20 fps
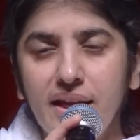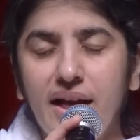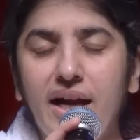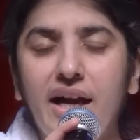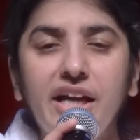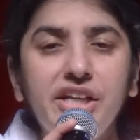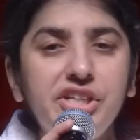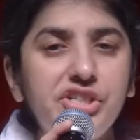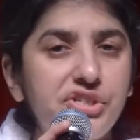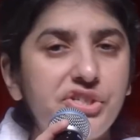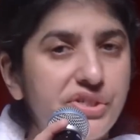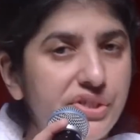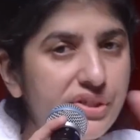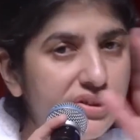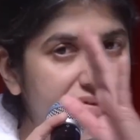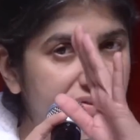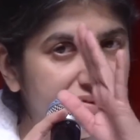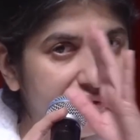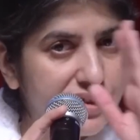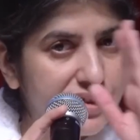I
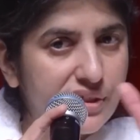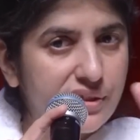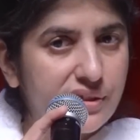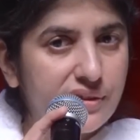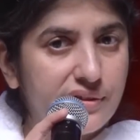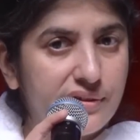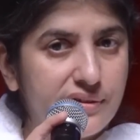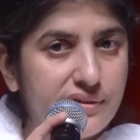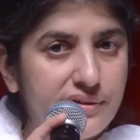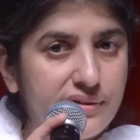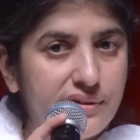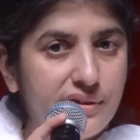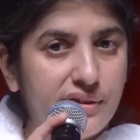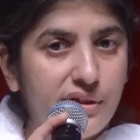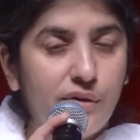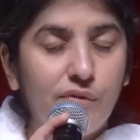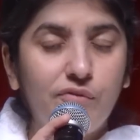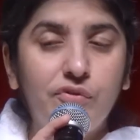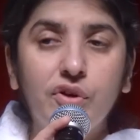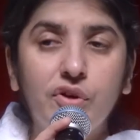shift
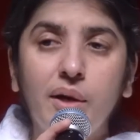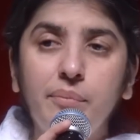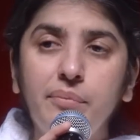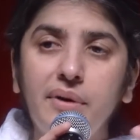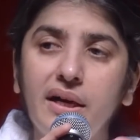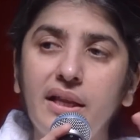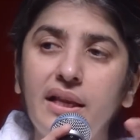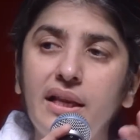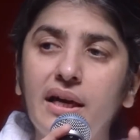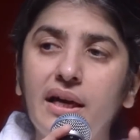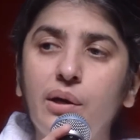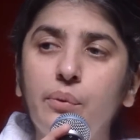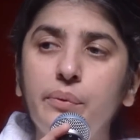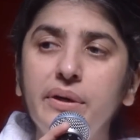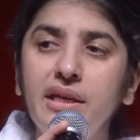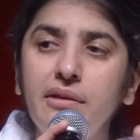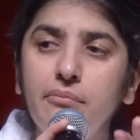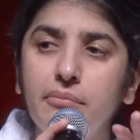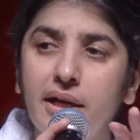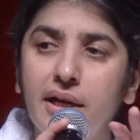from
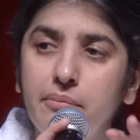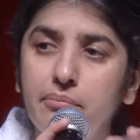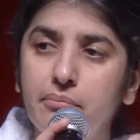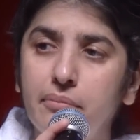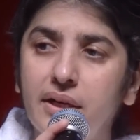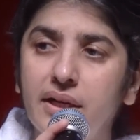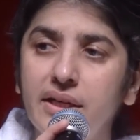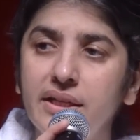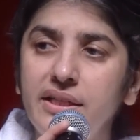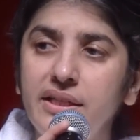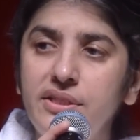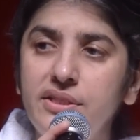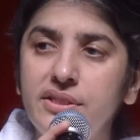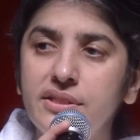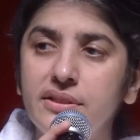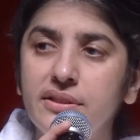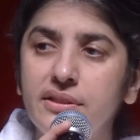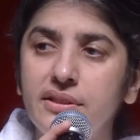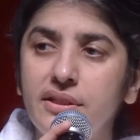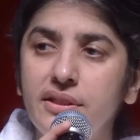allowing my mind
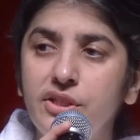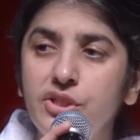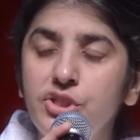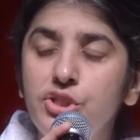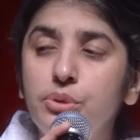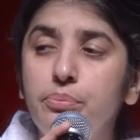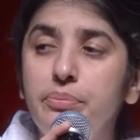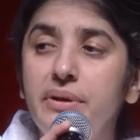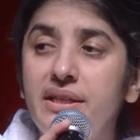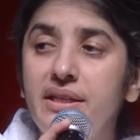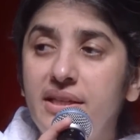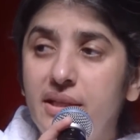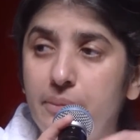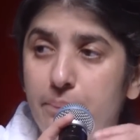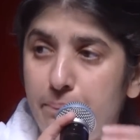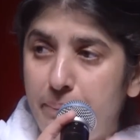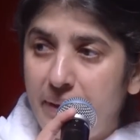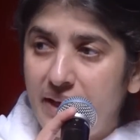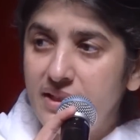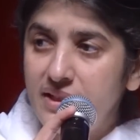to be
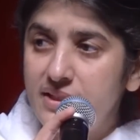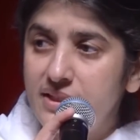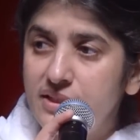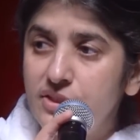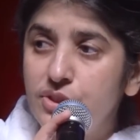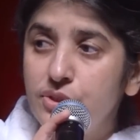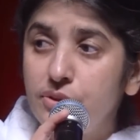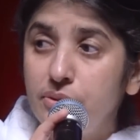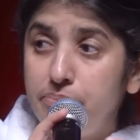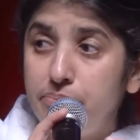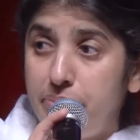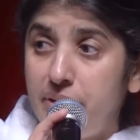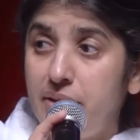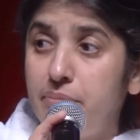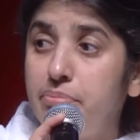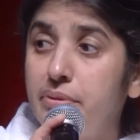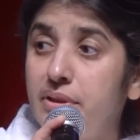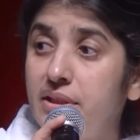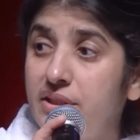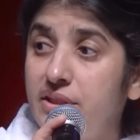dependent on
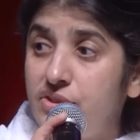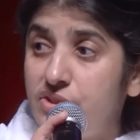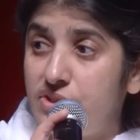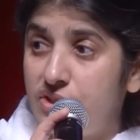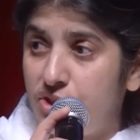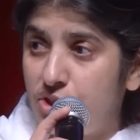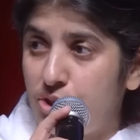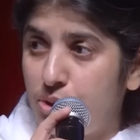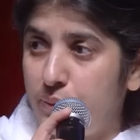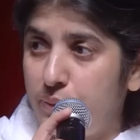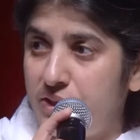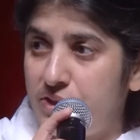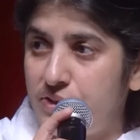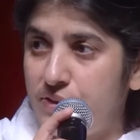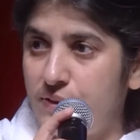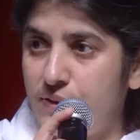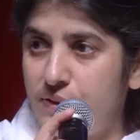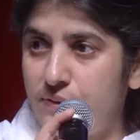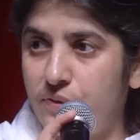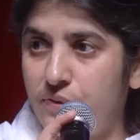people and
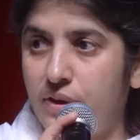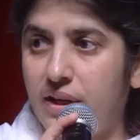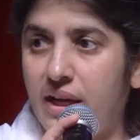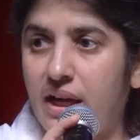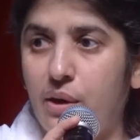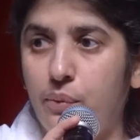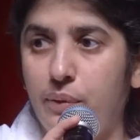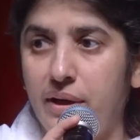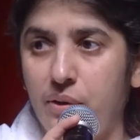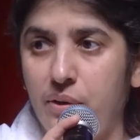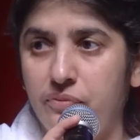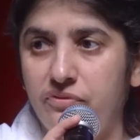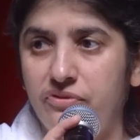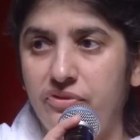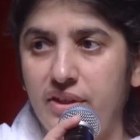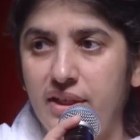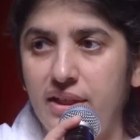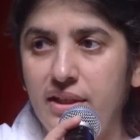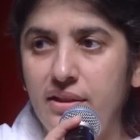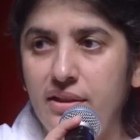situations for how I
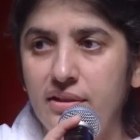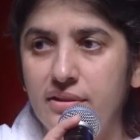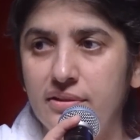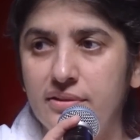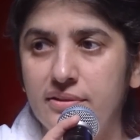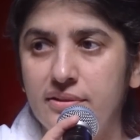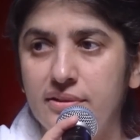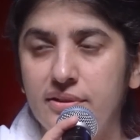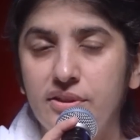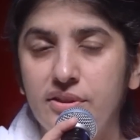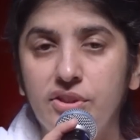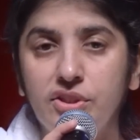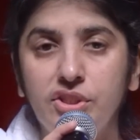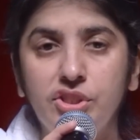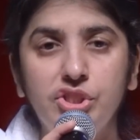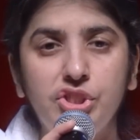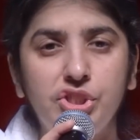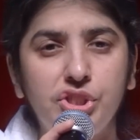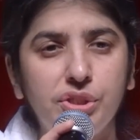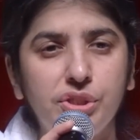feel
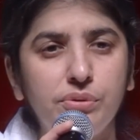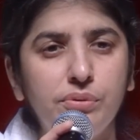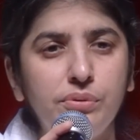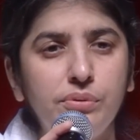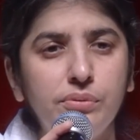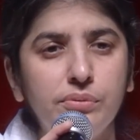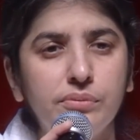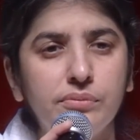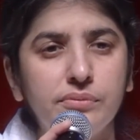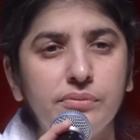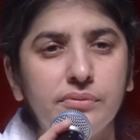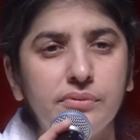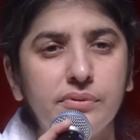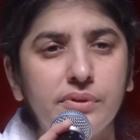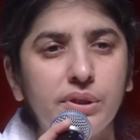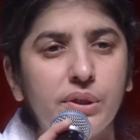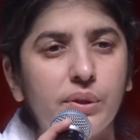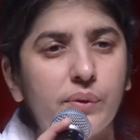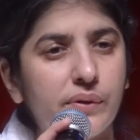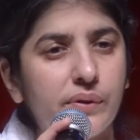to
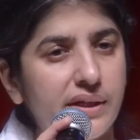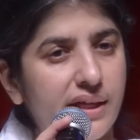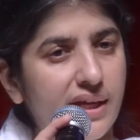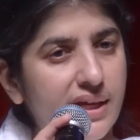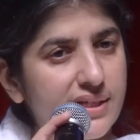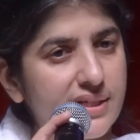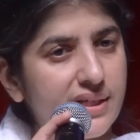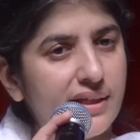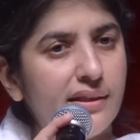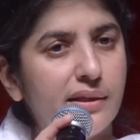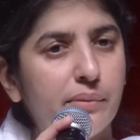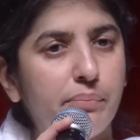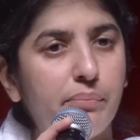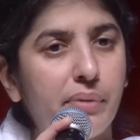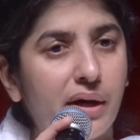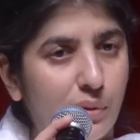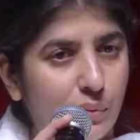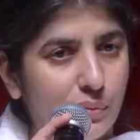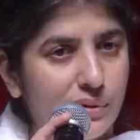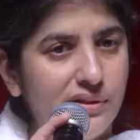creating the
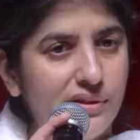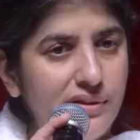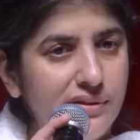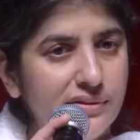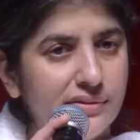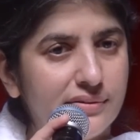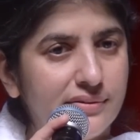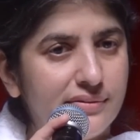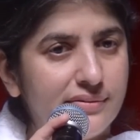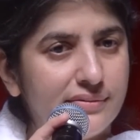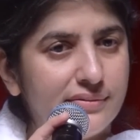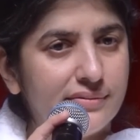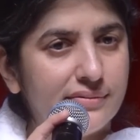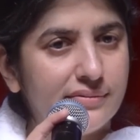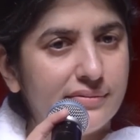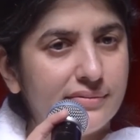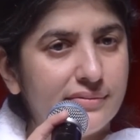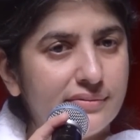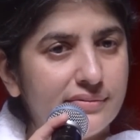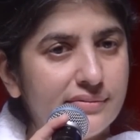power
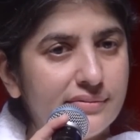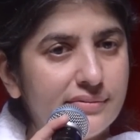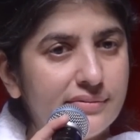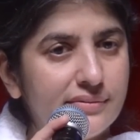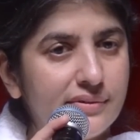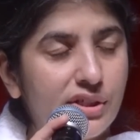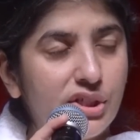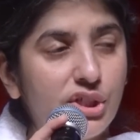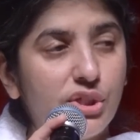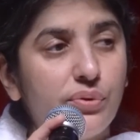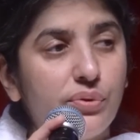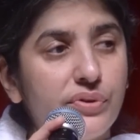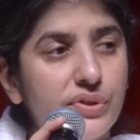to